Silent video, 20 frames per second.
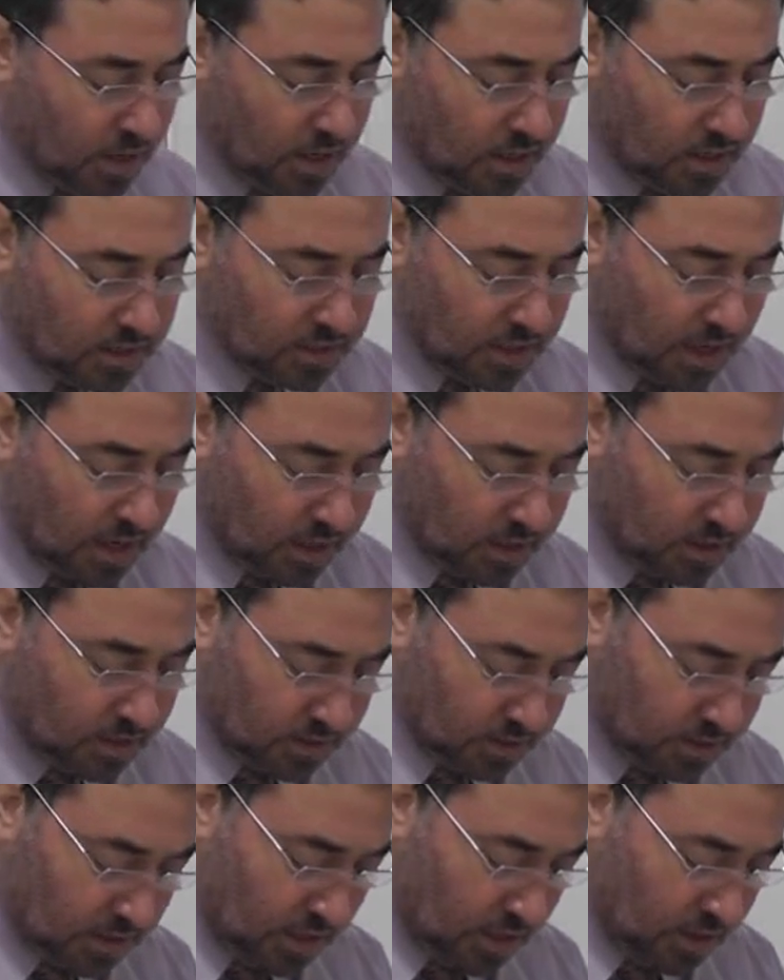Exactly the
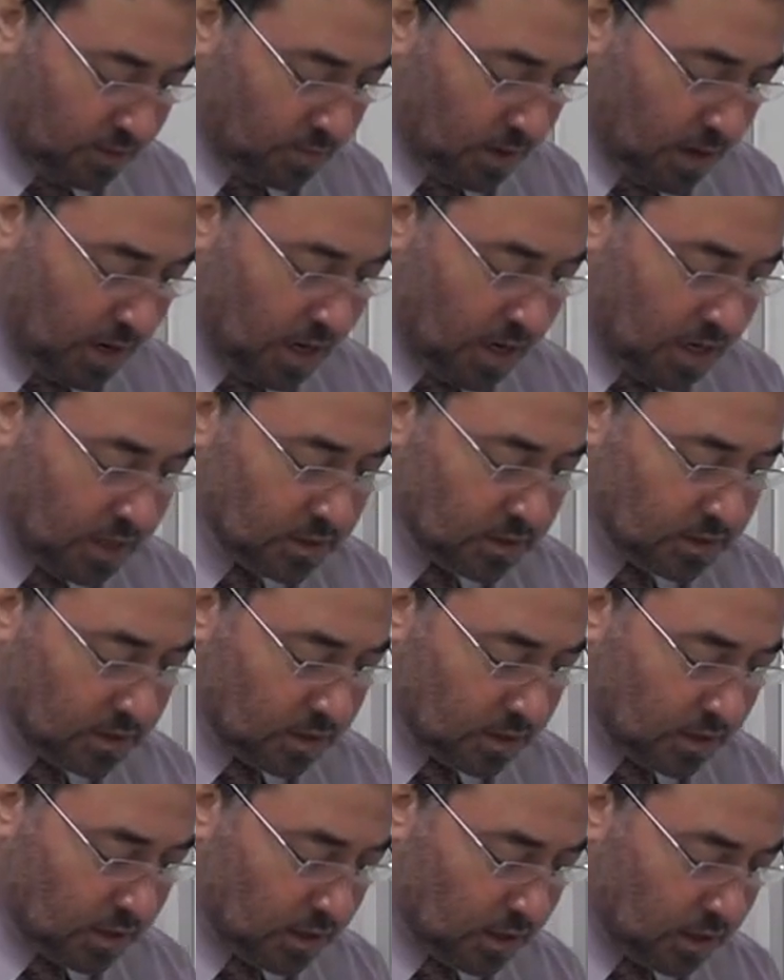same as
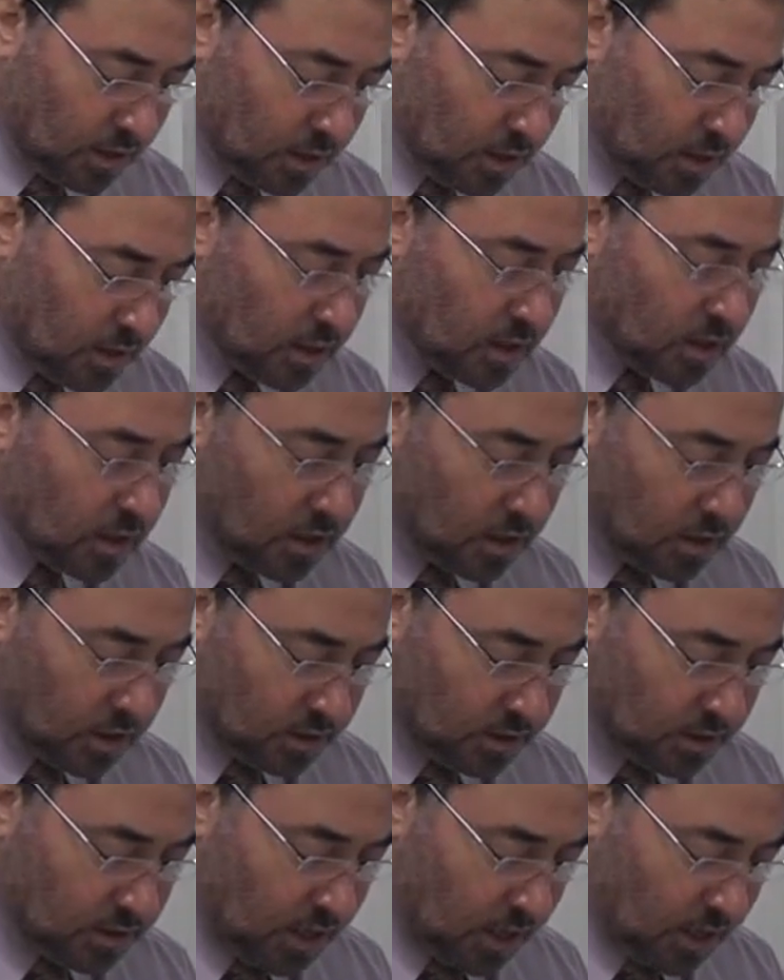
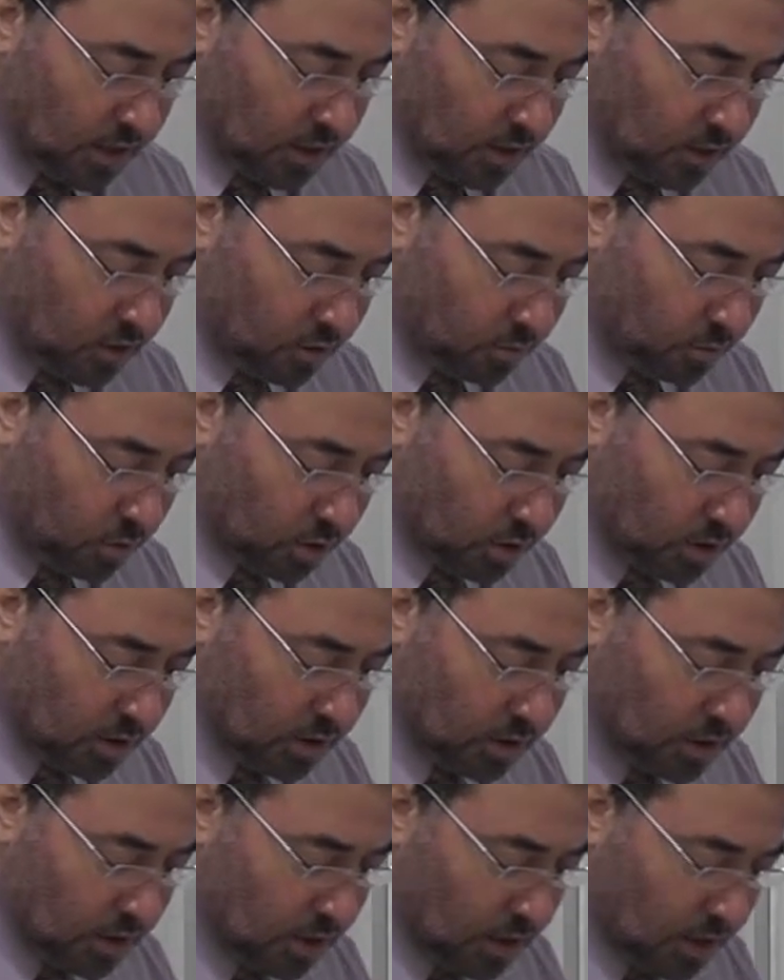is done in the book
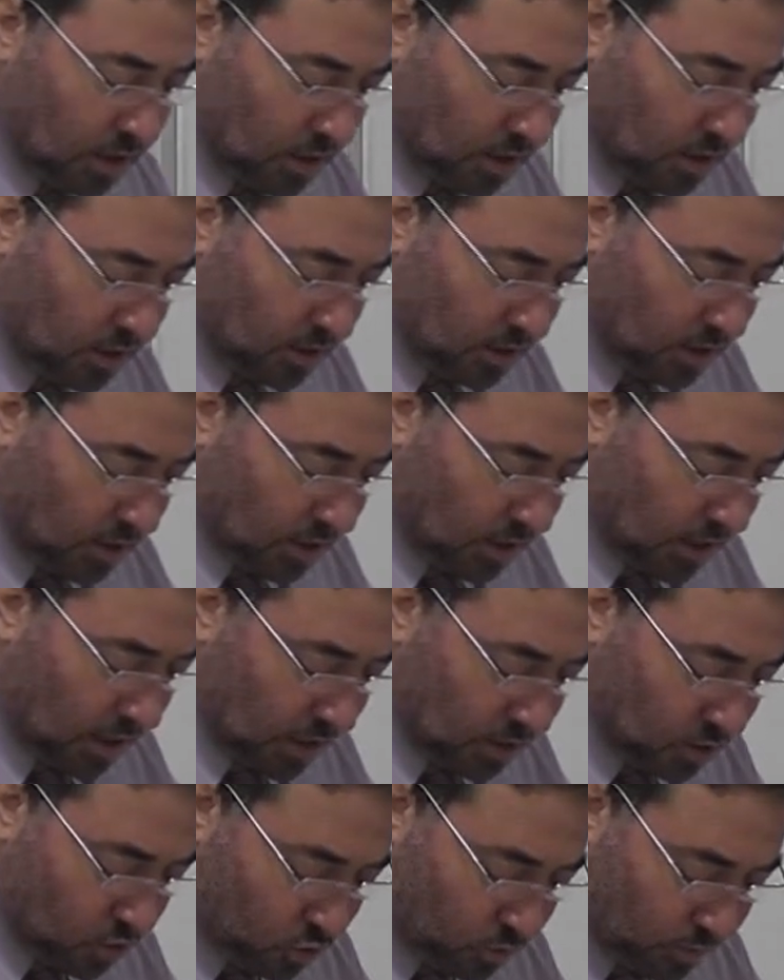in the
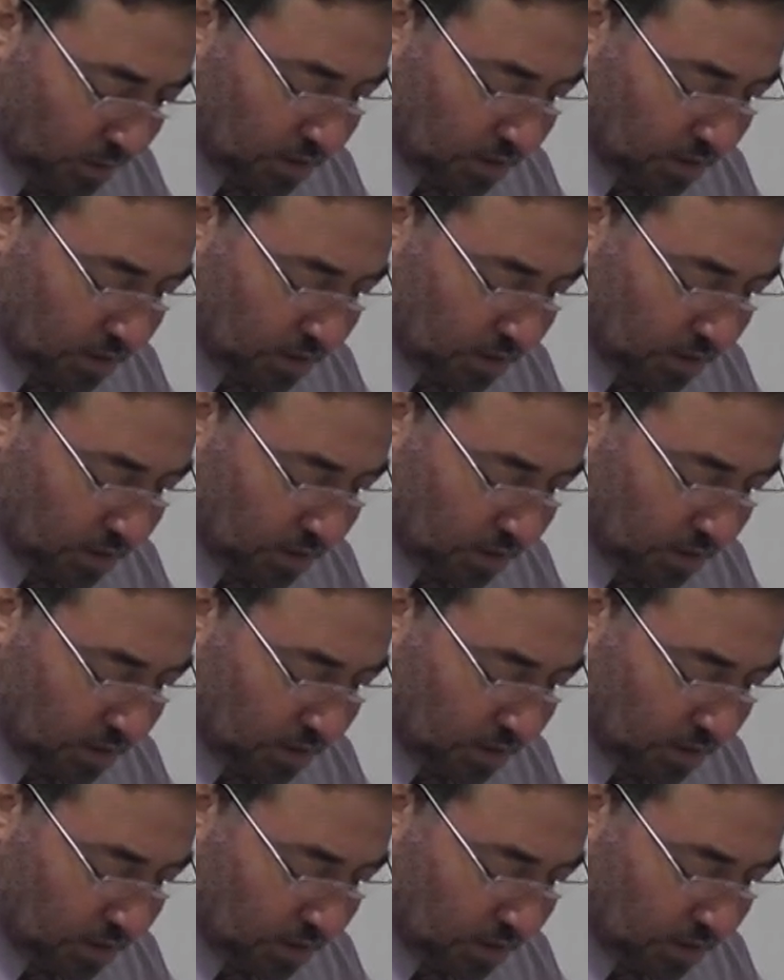classroom